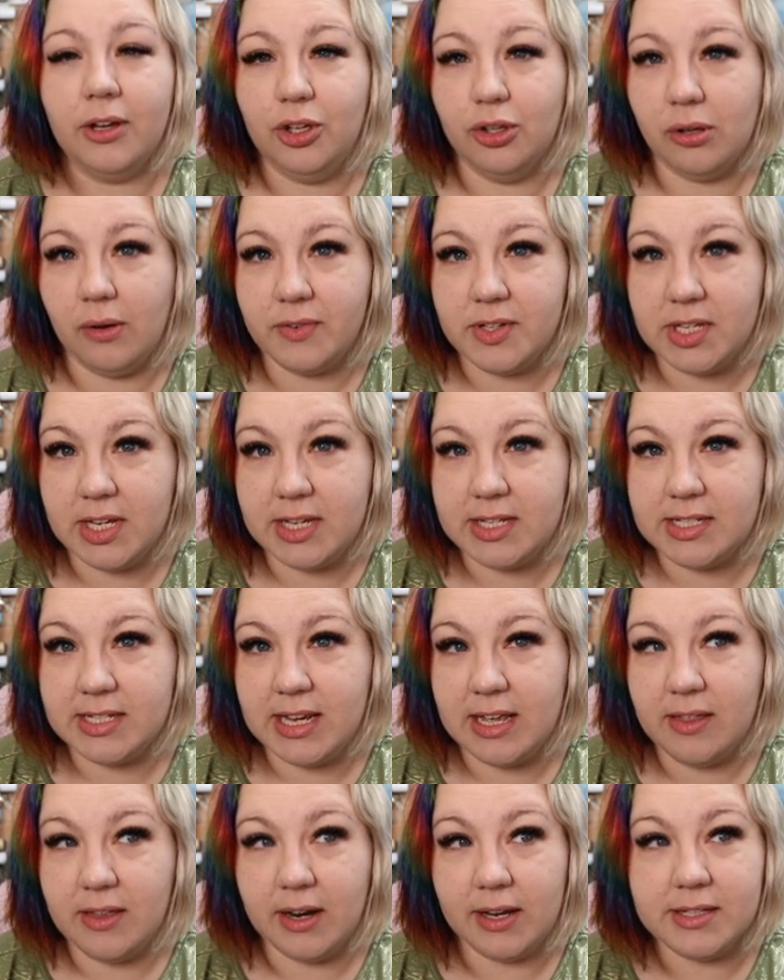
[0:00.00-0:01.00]
You'll obviously
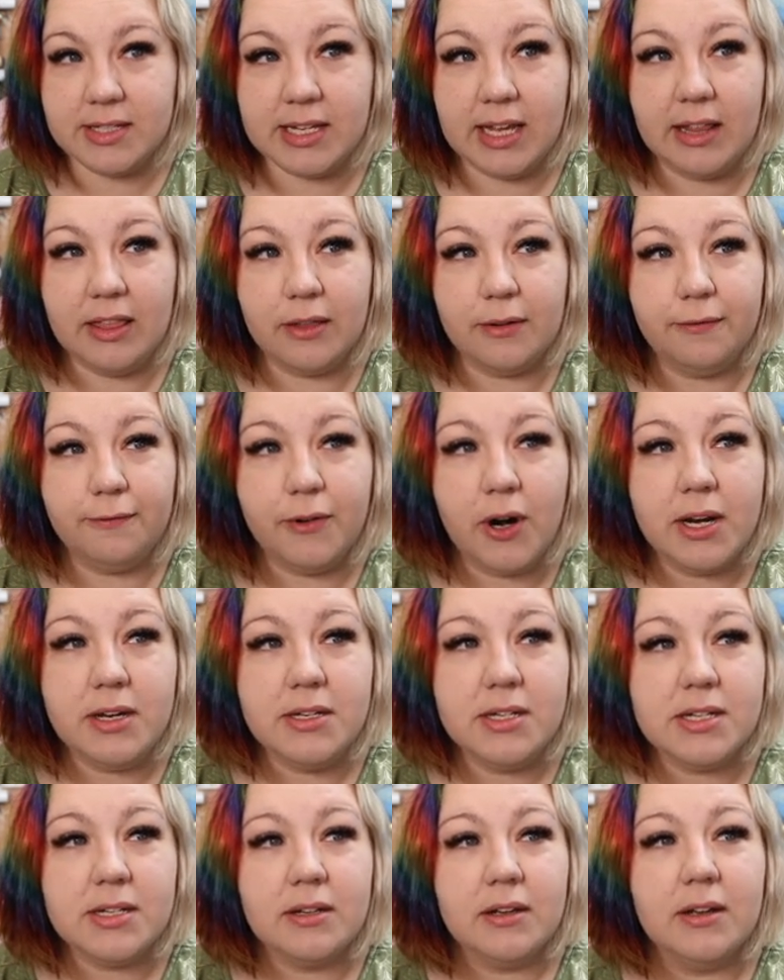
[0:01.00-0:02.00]
see that it's in the
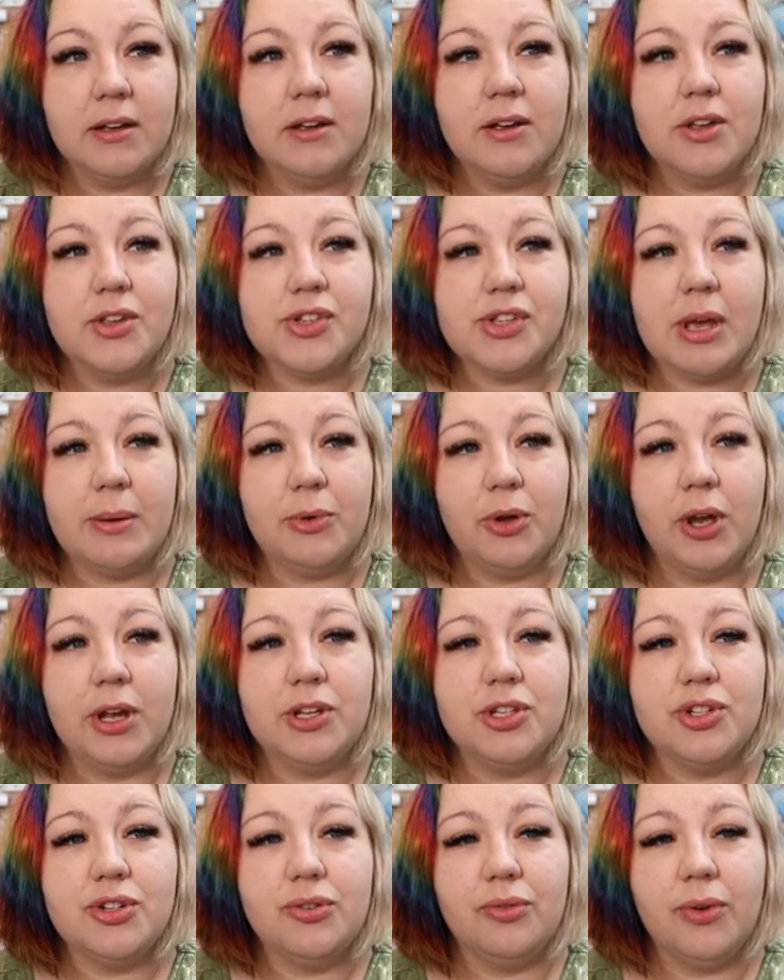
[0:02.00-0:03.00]
front, so I'm going
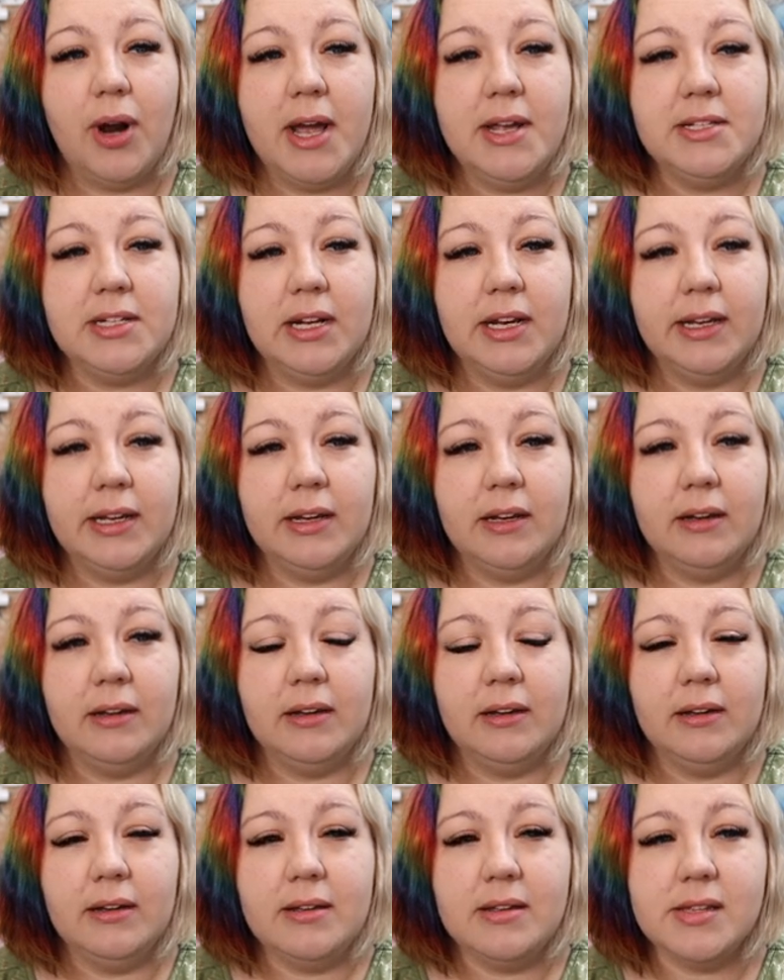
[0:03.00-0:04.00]
to right click,
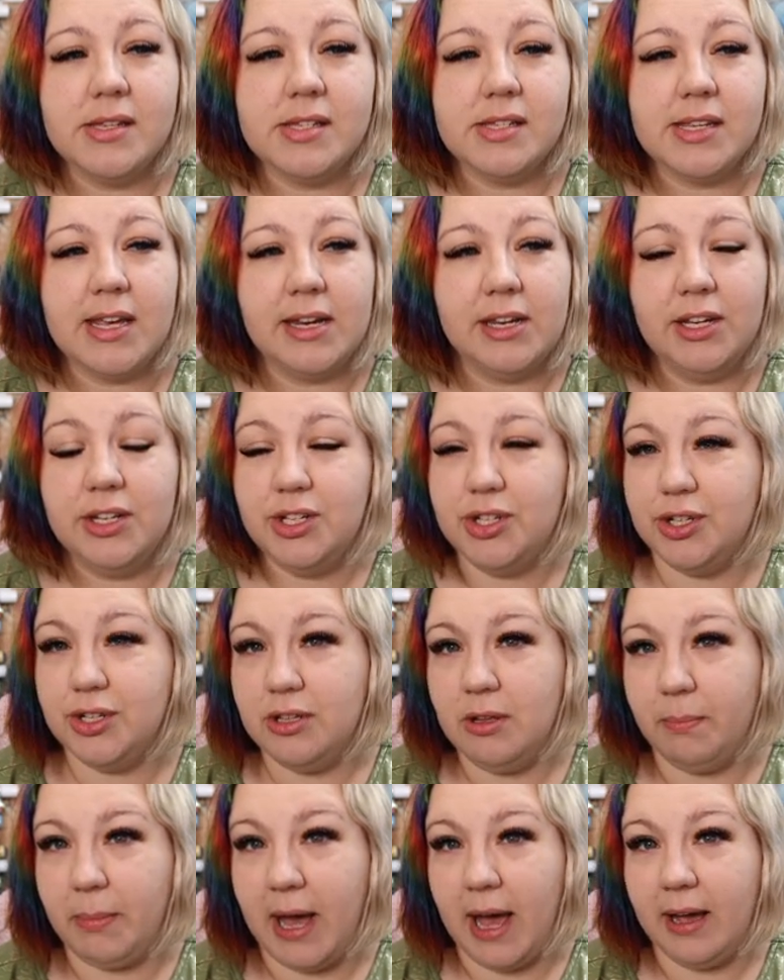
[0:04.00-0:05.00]
send it to
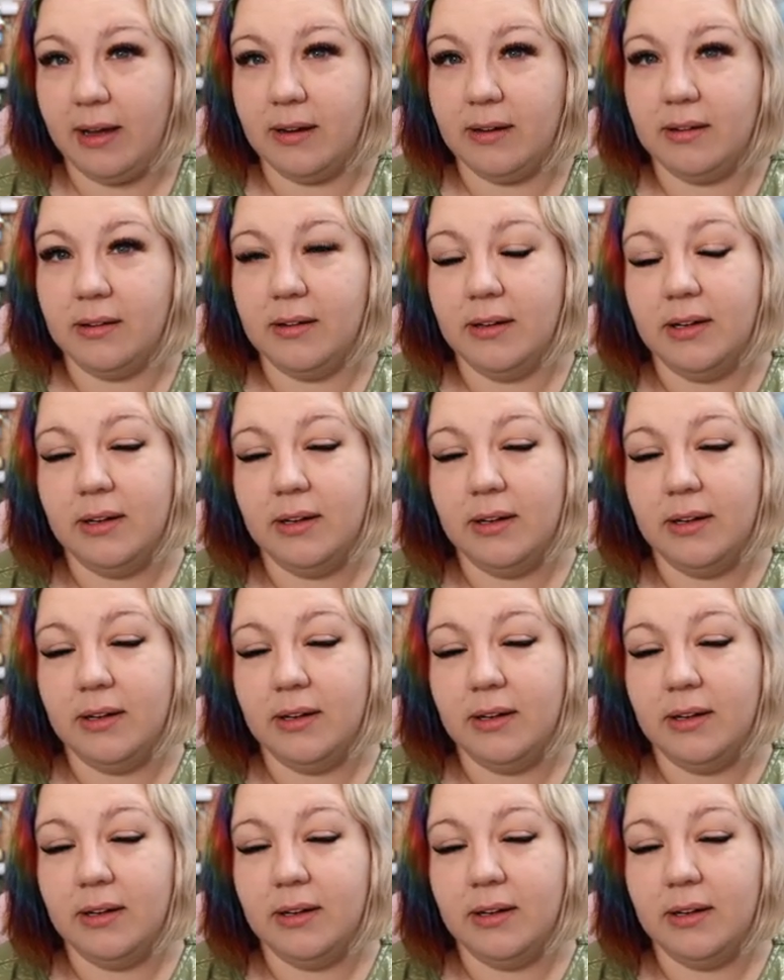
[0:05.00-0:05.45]
the back.